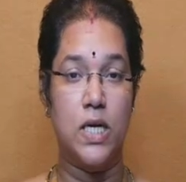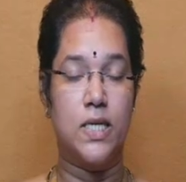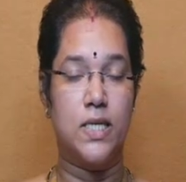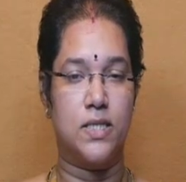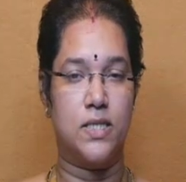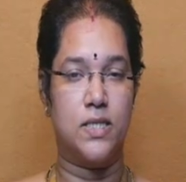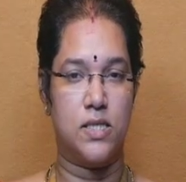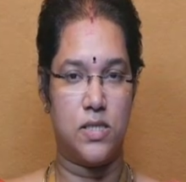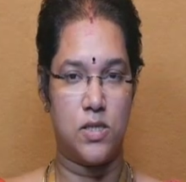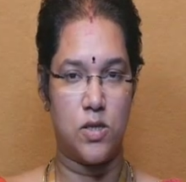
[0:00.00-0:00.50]

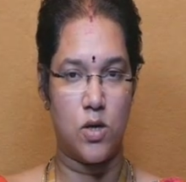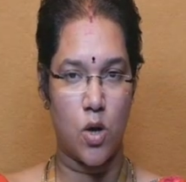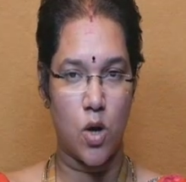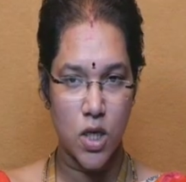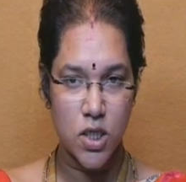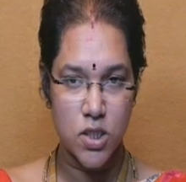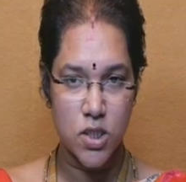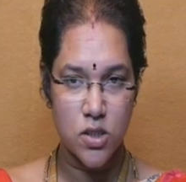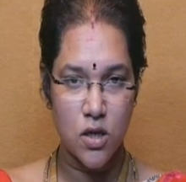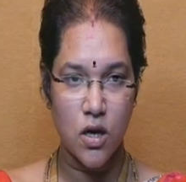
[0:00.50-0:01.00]
since the
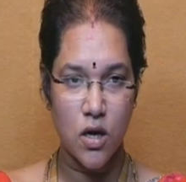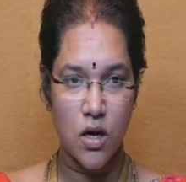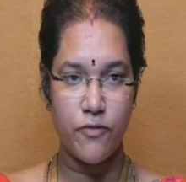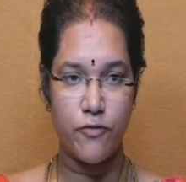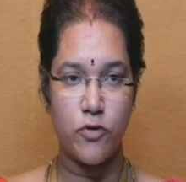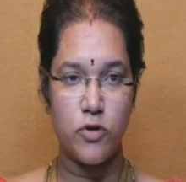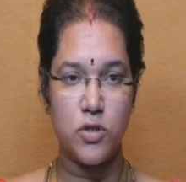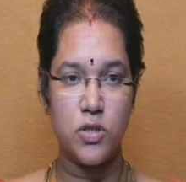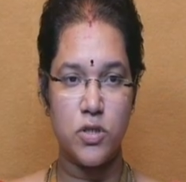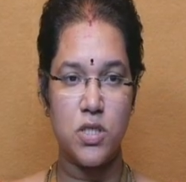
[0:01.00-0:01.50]
horizontal
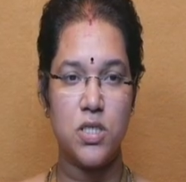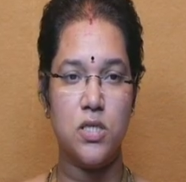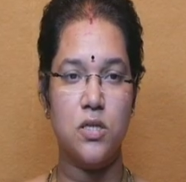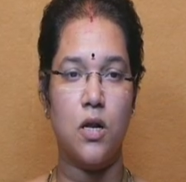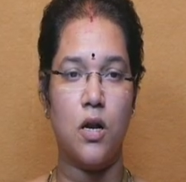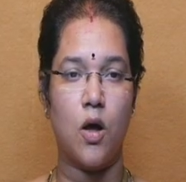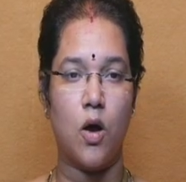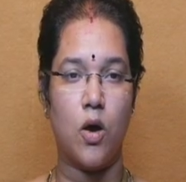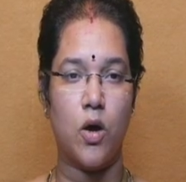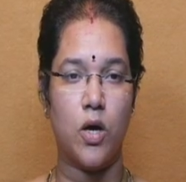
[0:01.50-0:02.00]
forces in the
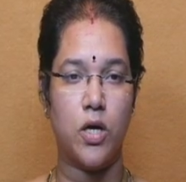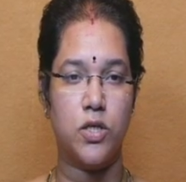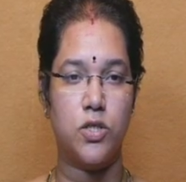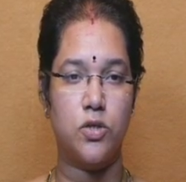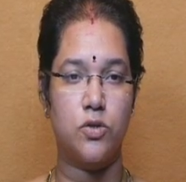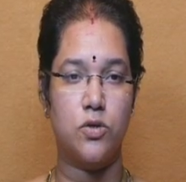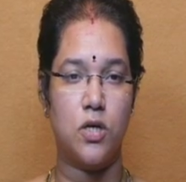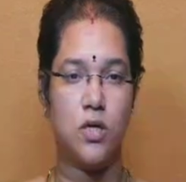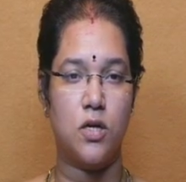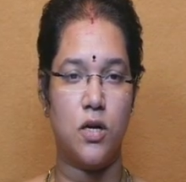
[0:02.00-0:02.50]

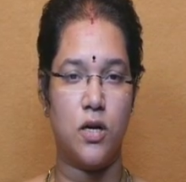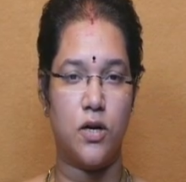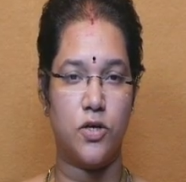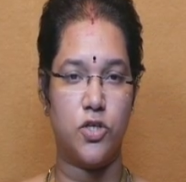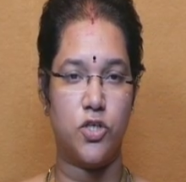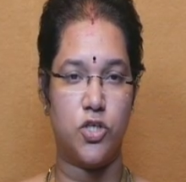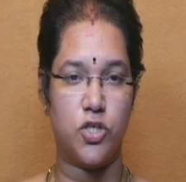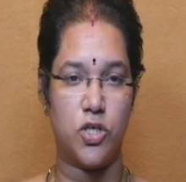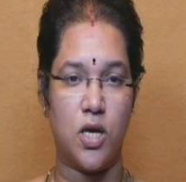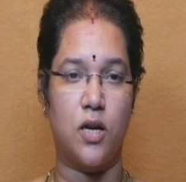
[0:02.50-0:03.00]
longitudinal
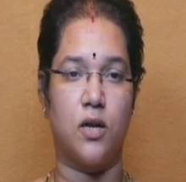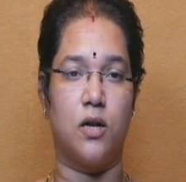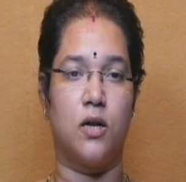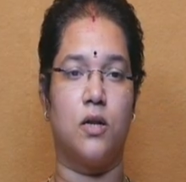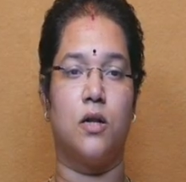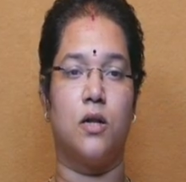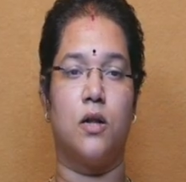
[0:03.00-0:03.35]
direction,